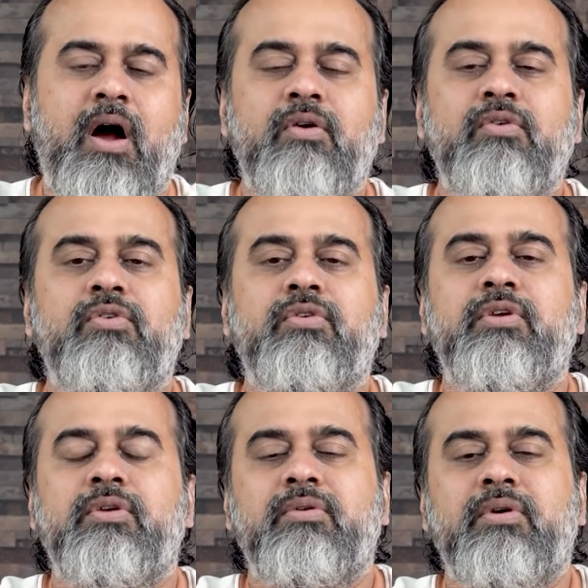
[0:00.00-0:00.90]
how could
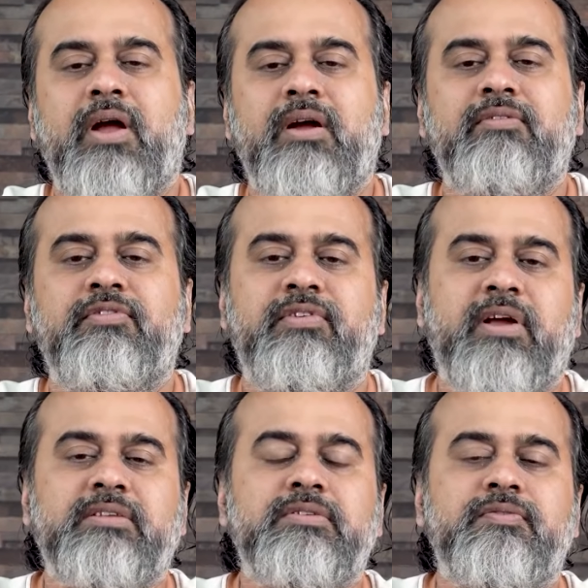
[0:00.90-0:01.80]
you have
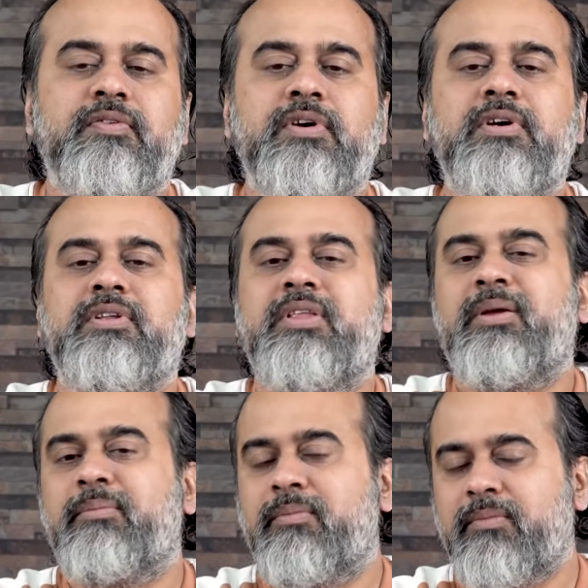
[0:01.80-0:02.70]
transferred
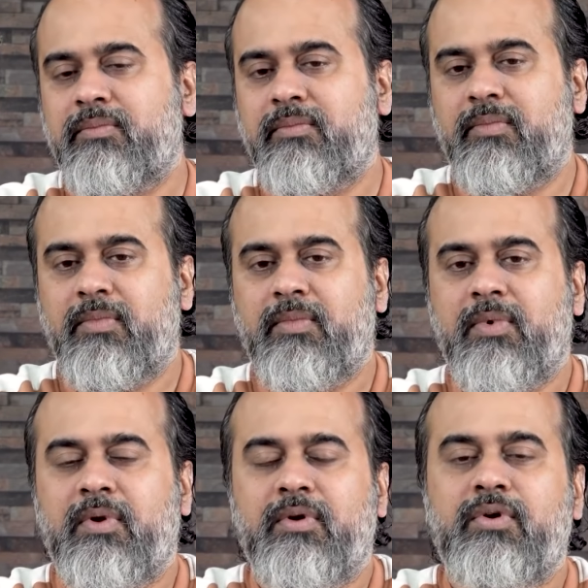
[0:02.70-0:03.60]
them
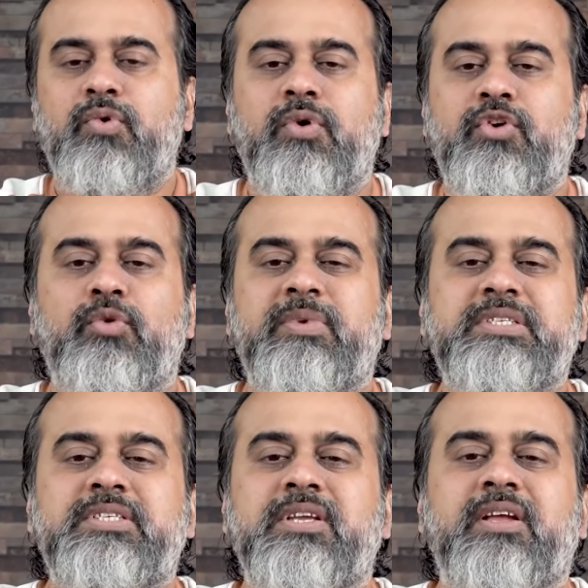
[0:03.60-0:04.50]
to a
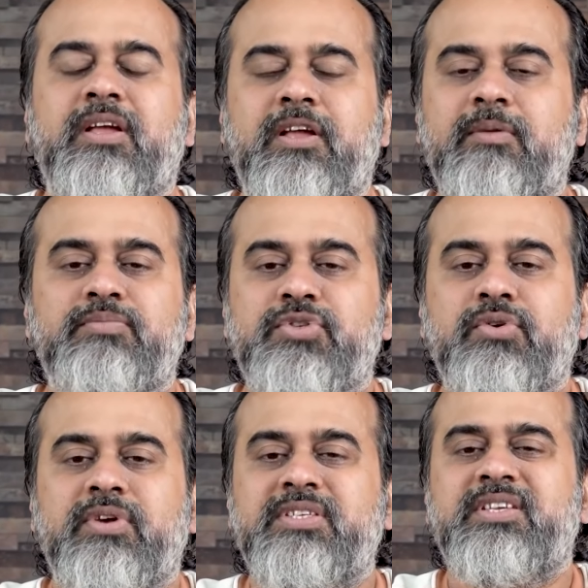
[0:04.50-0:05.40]
domestic help
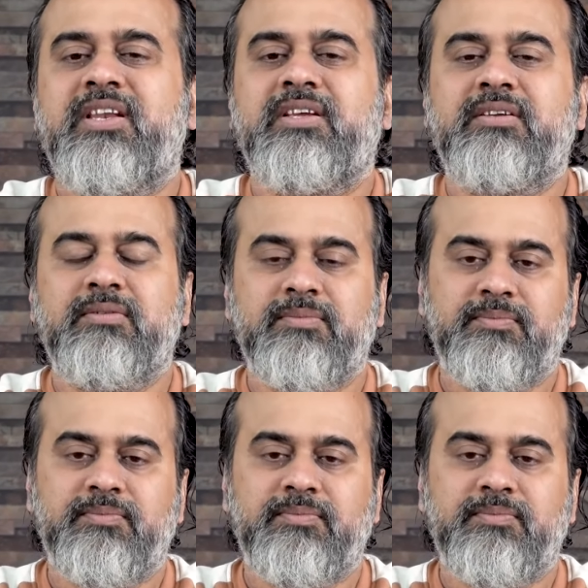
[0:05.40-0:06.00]
so easily?